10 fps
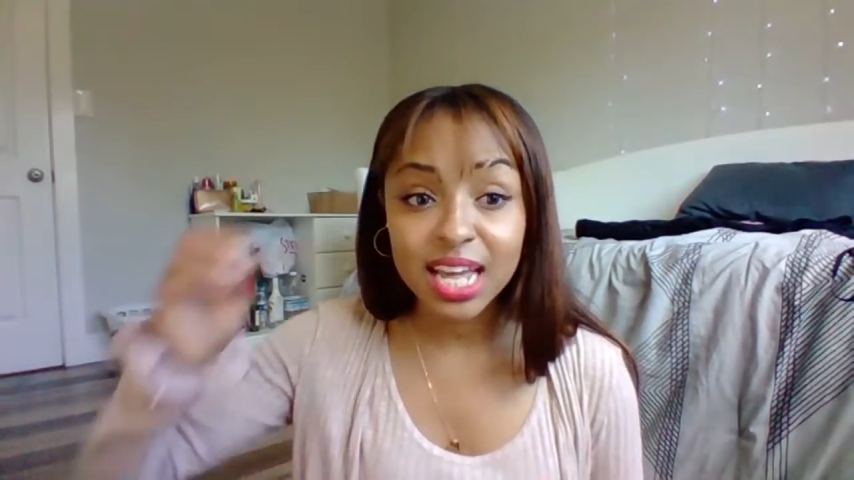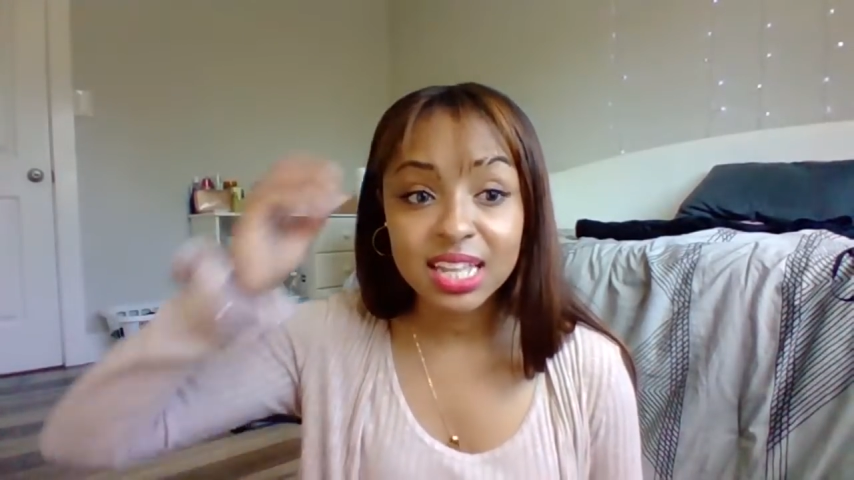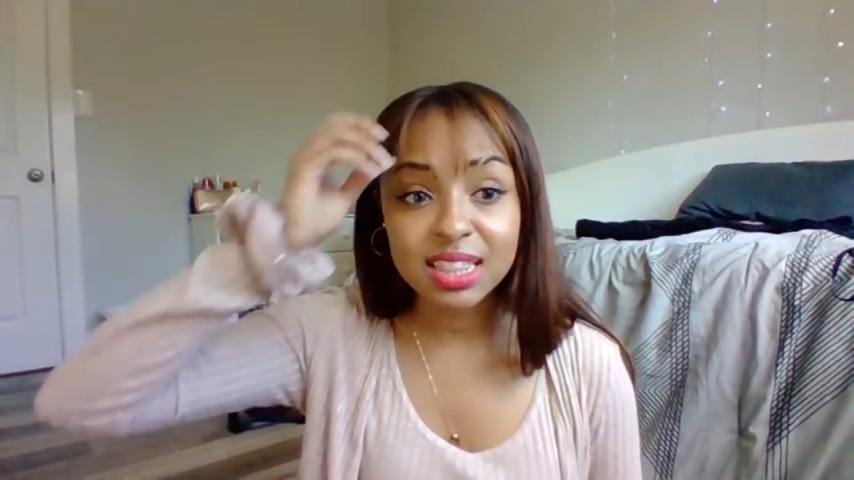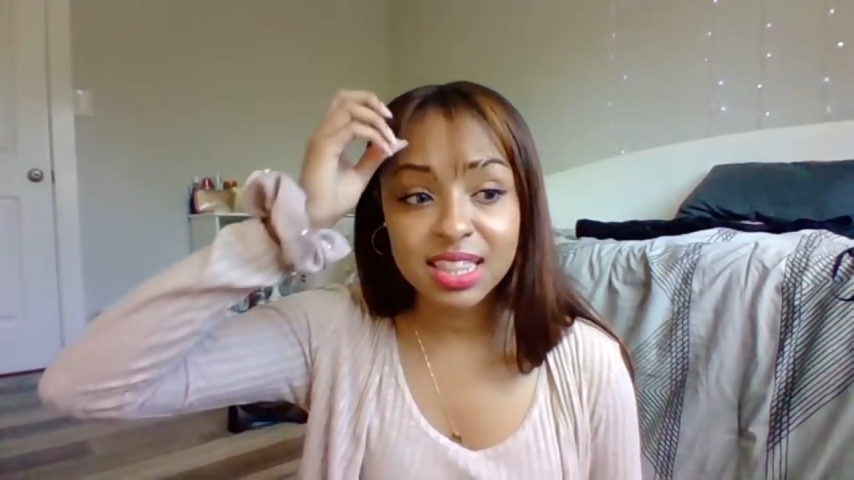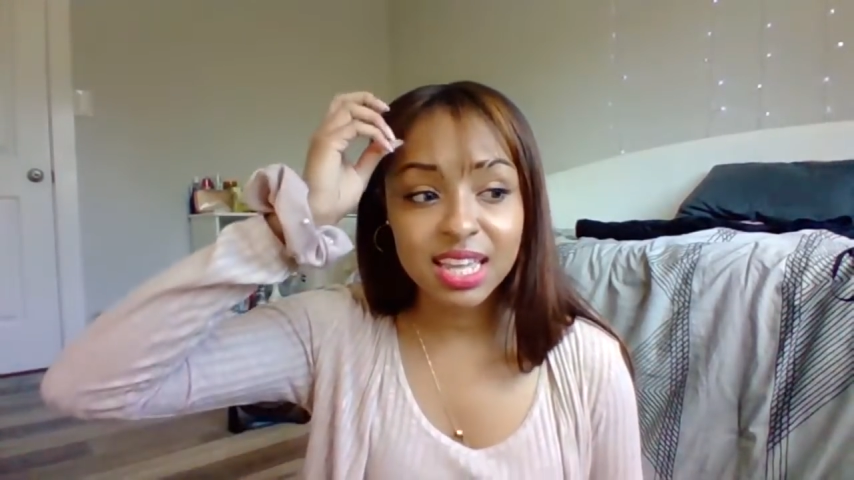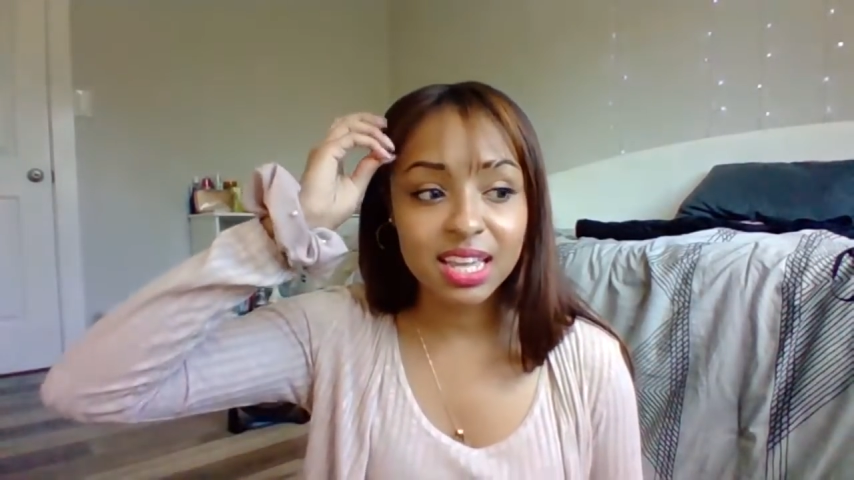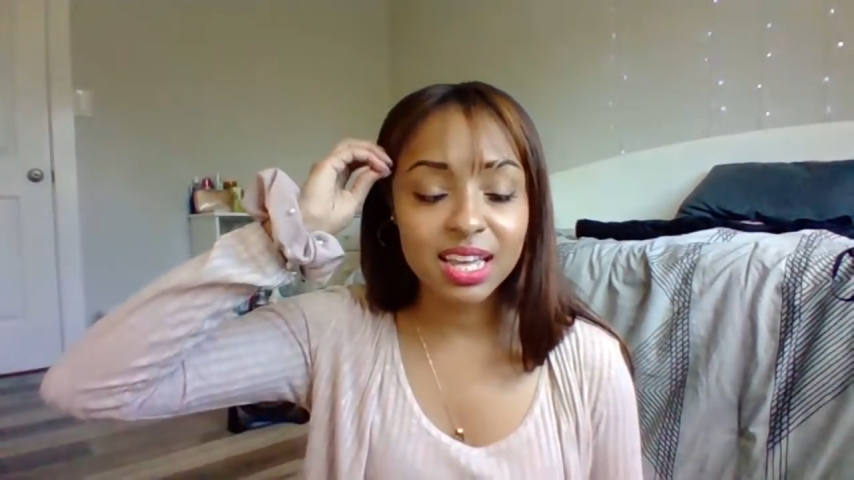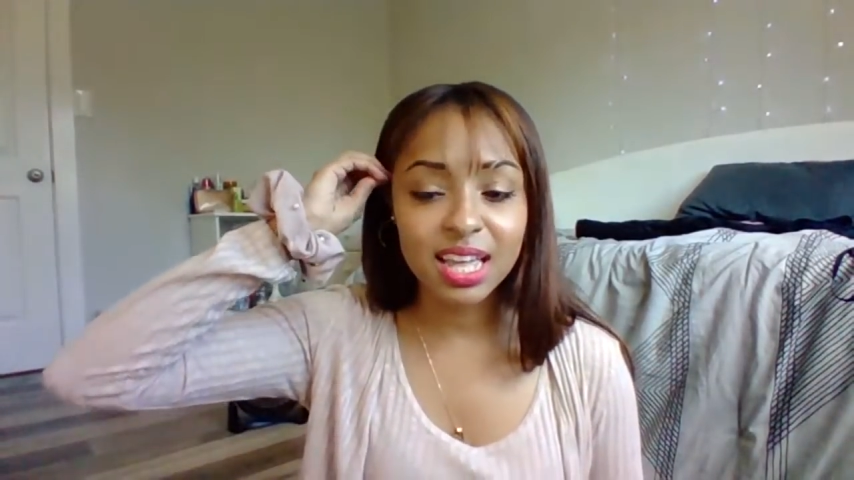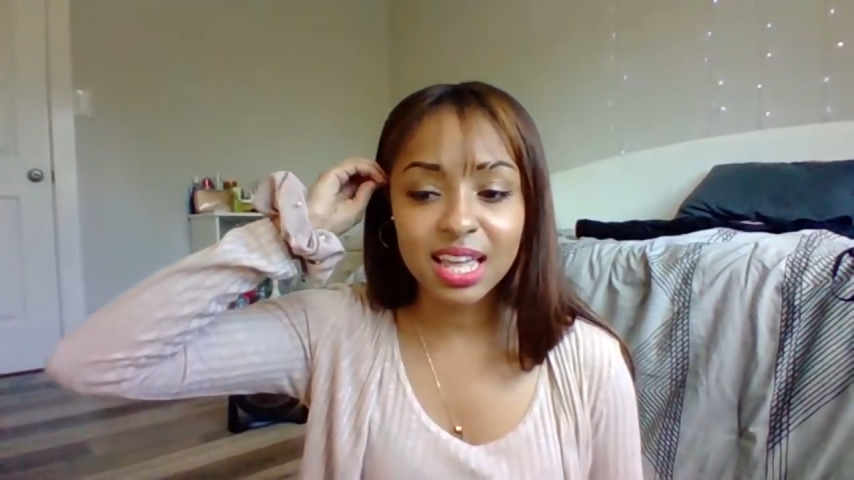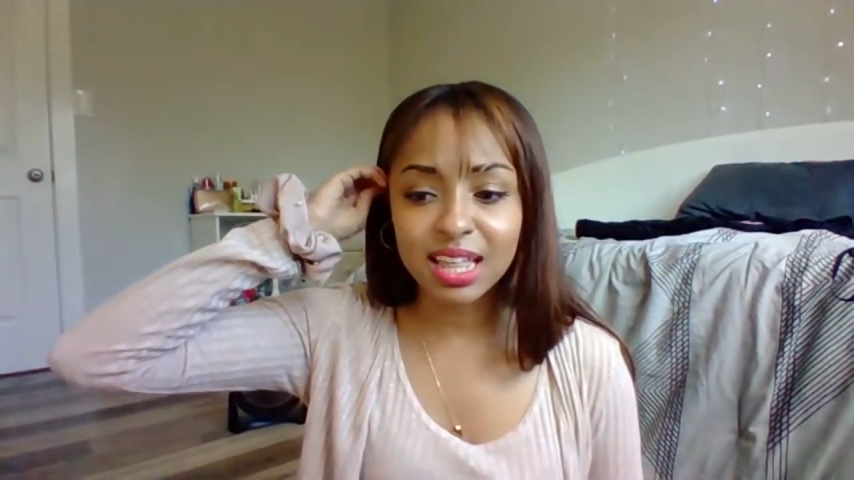I didn't
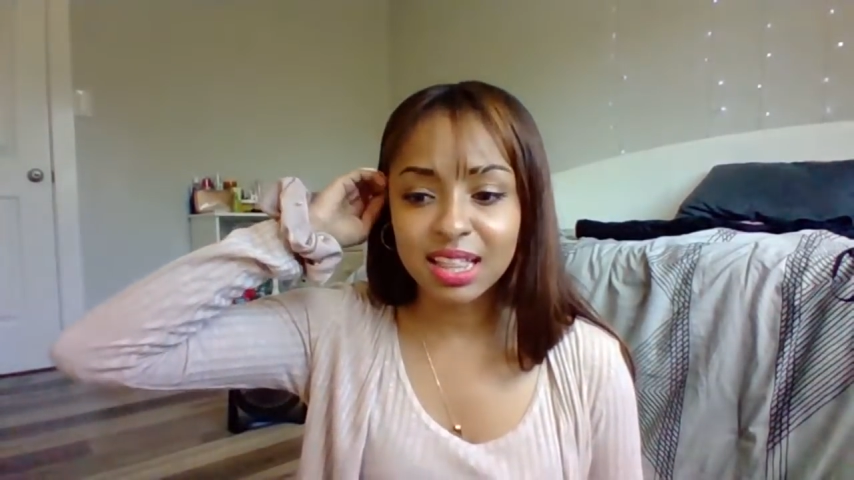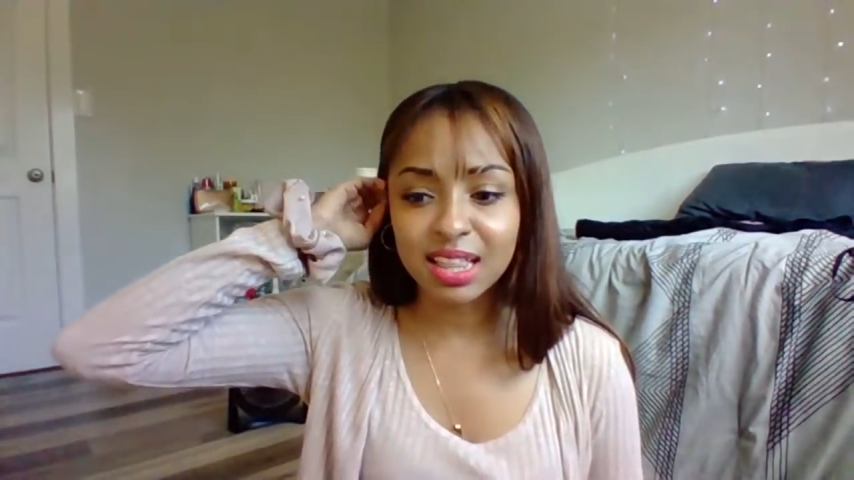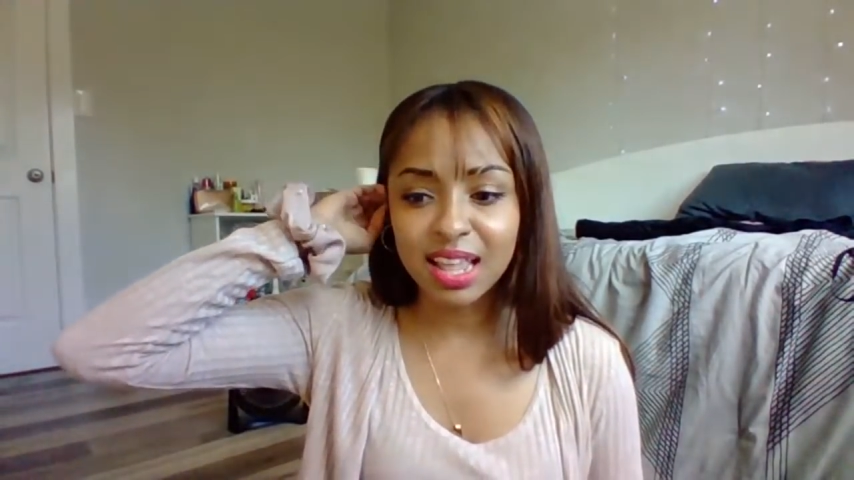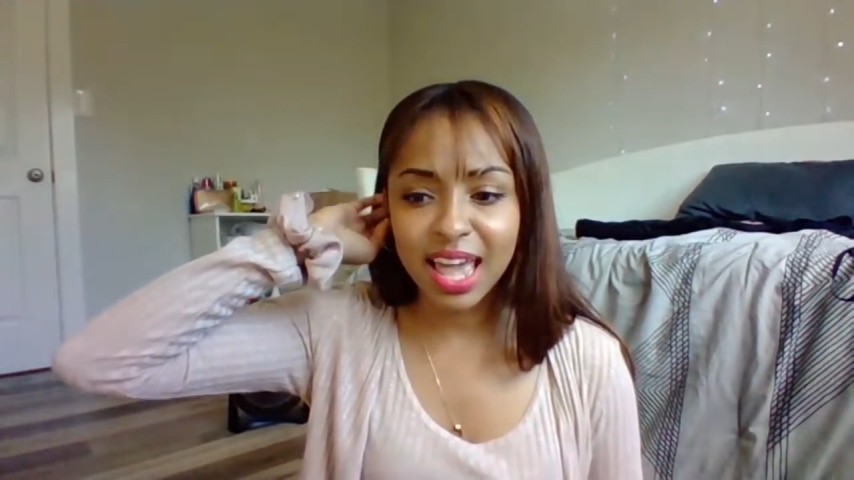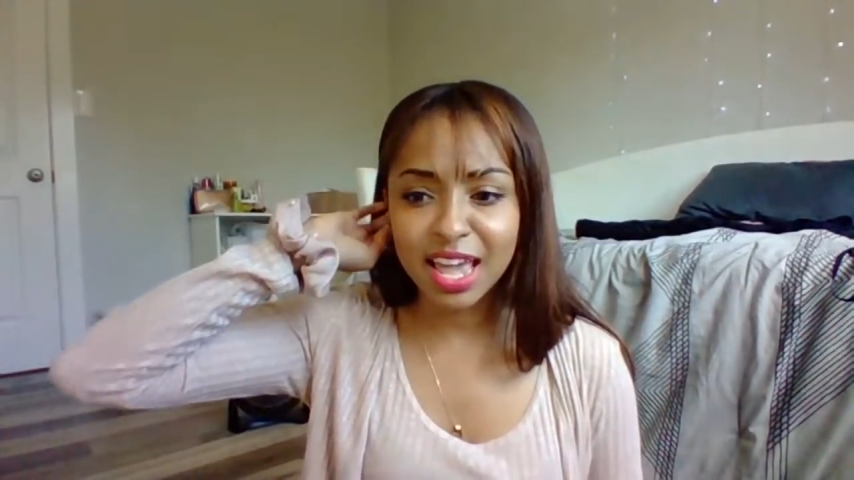think an